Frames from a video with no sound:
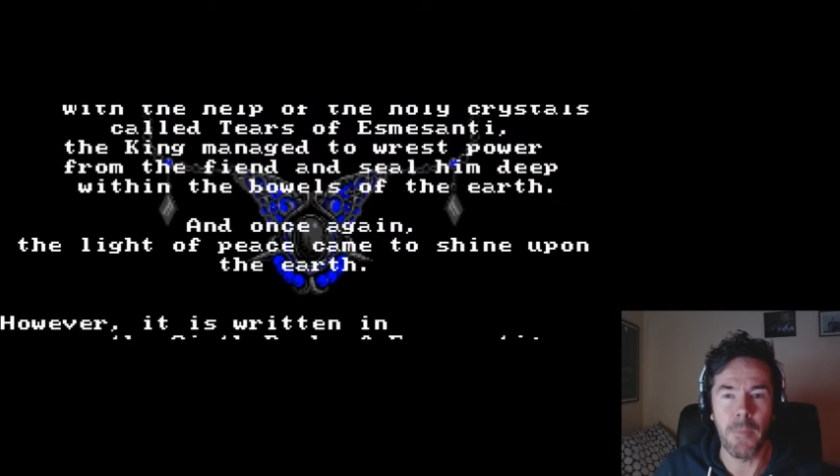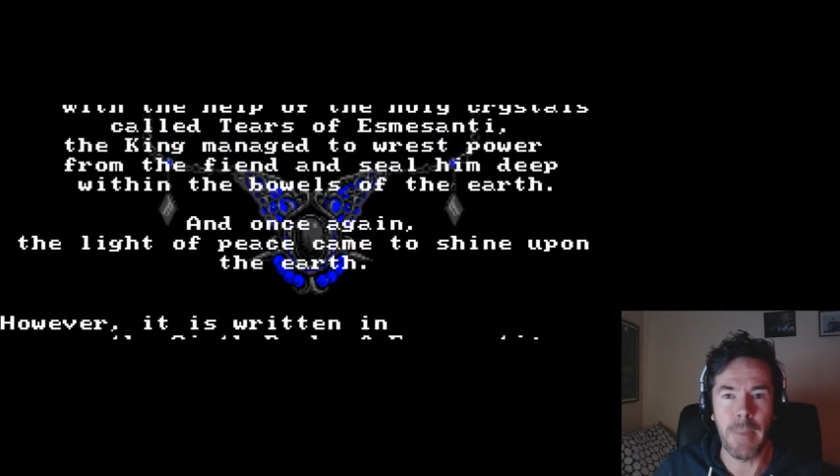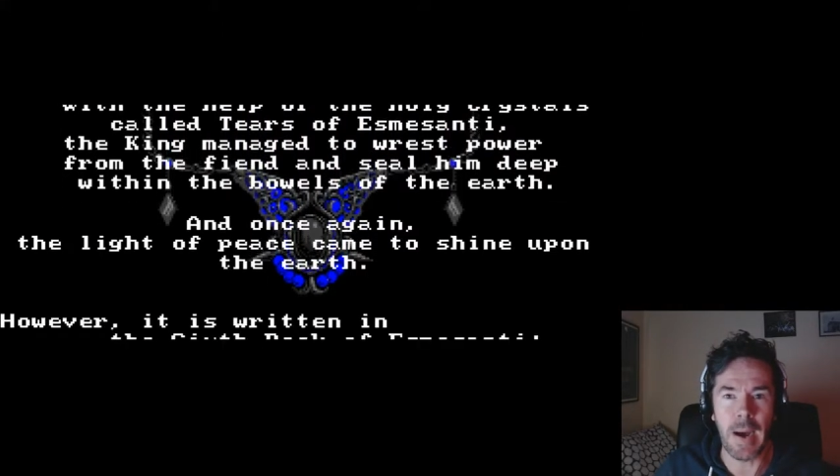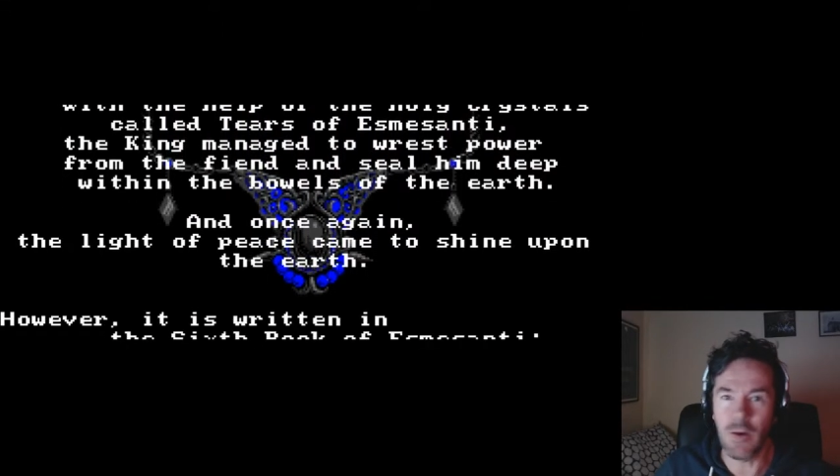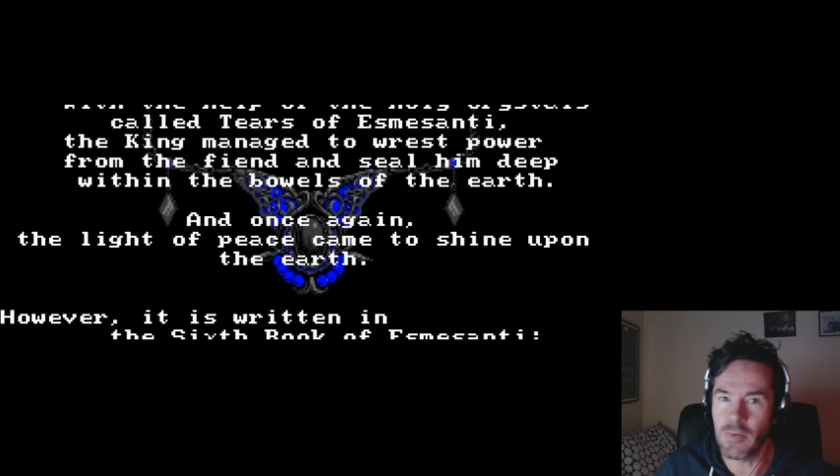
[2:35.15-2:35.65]

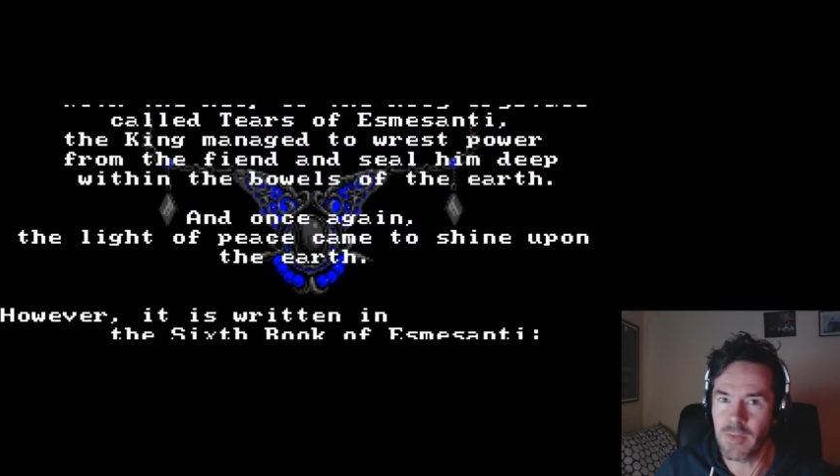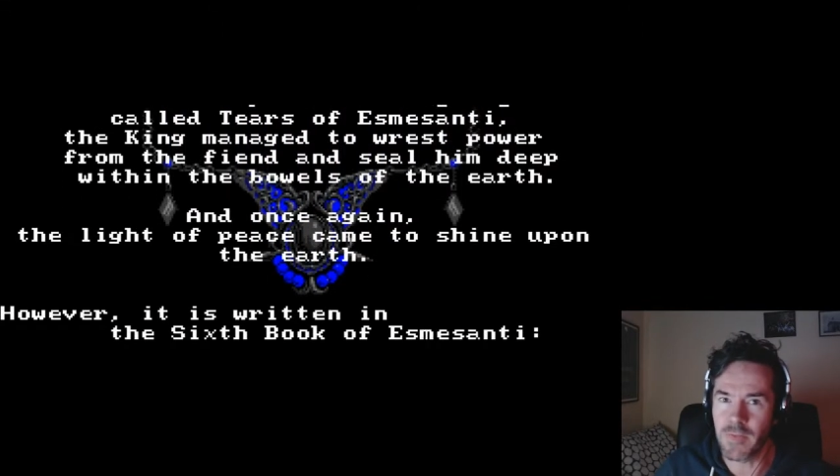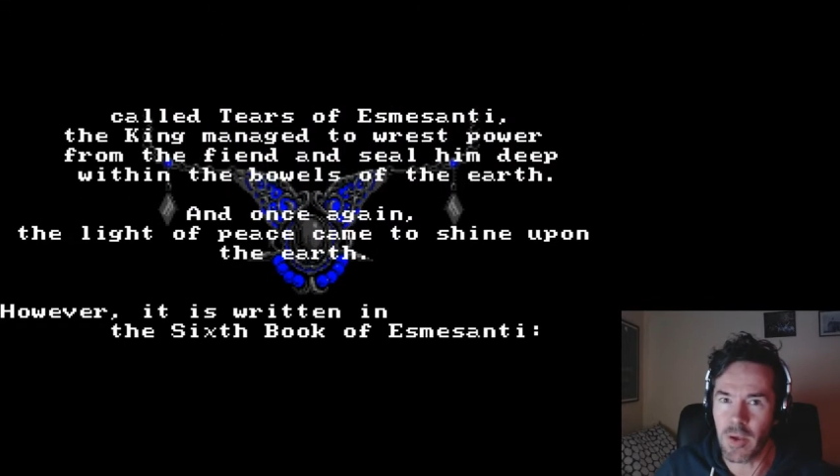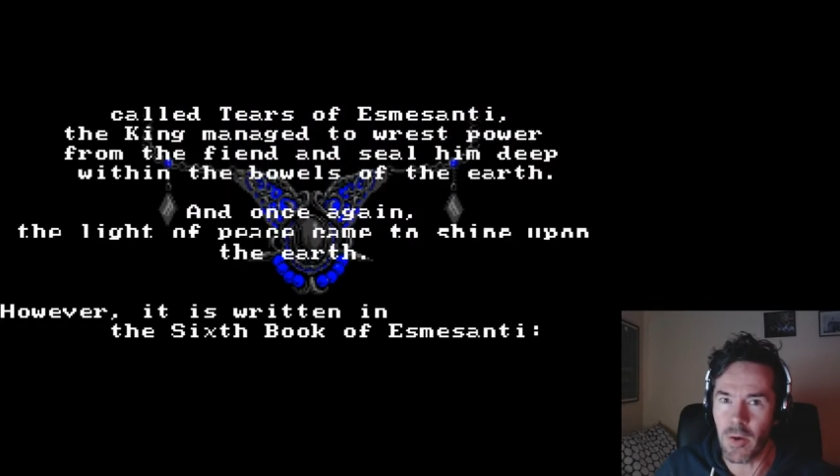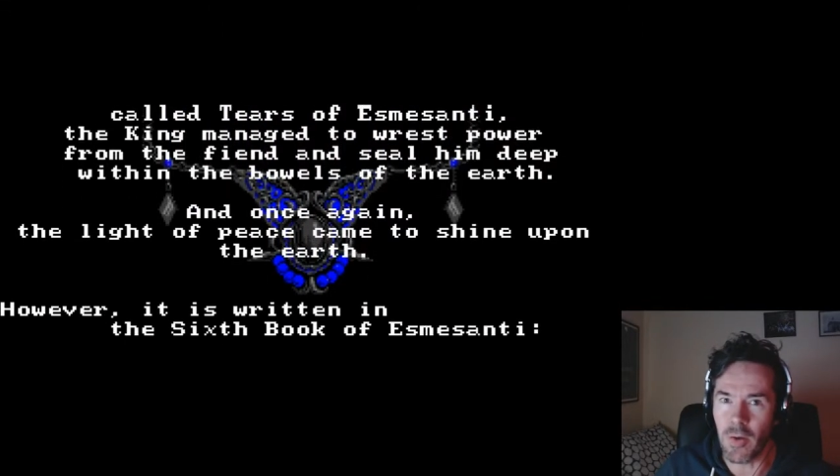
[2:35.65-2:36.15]
bowels of
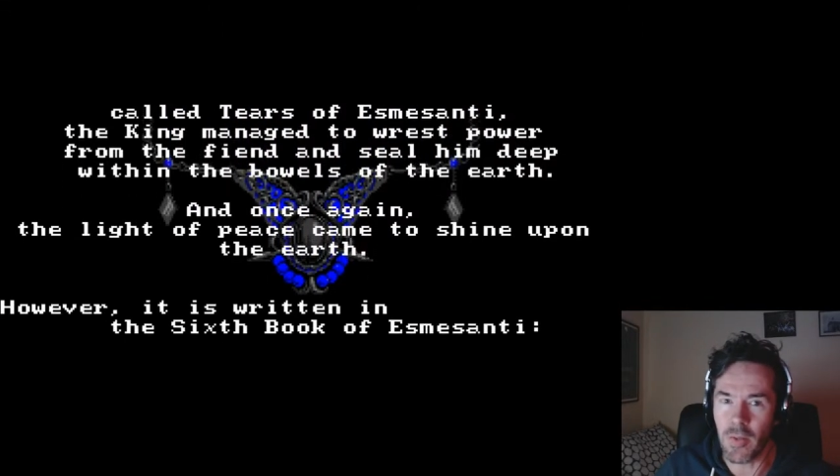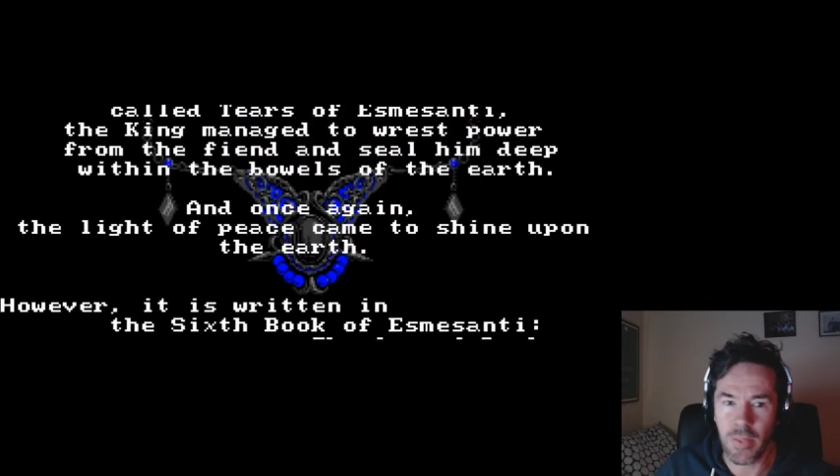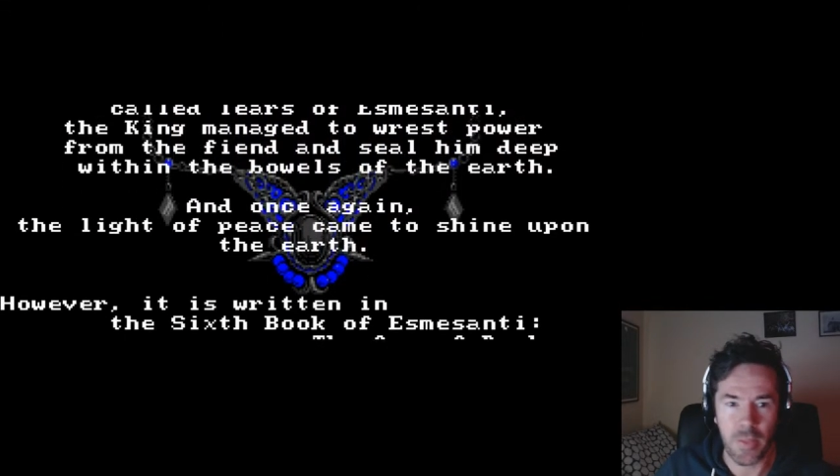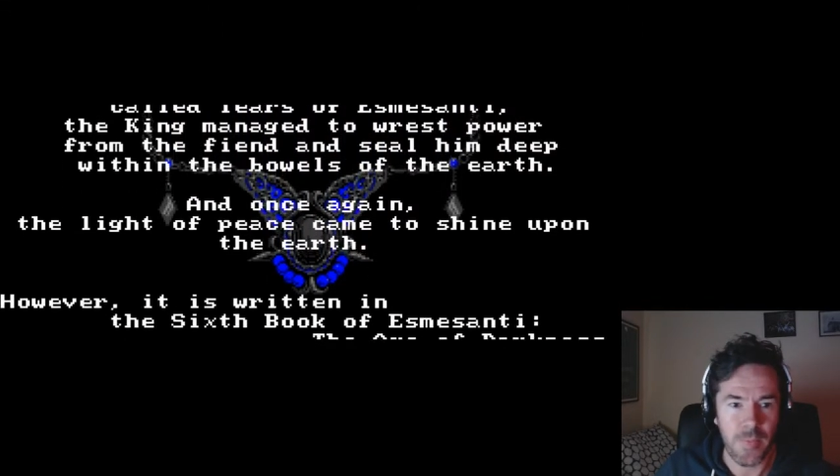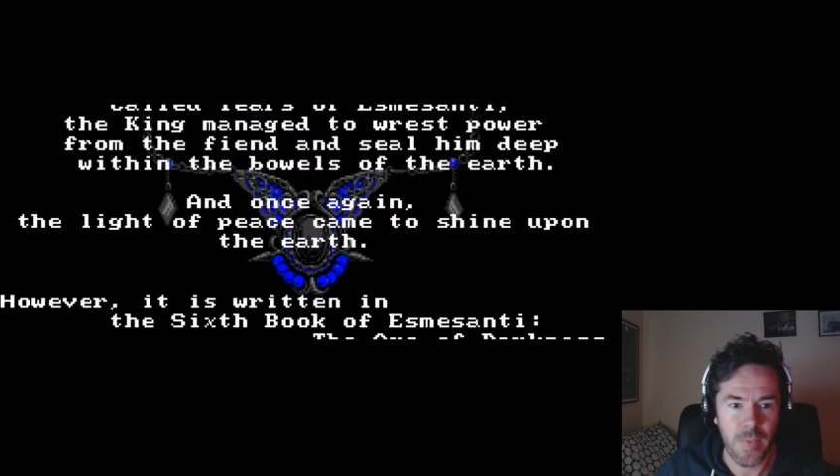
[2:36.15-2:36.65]
the earth.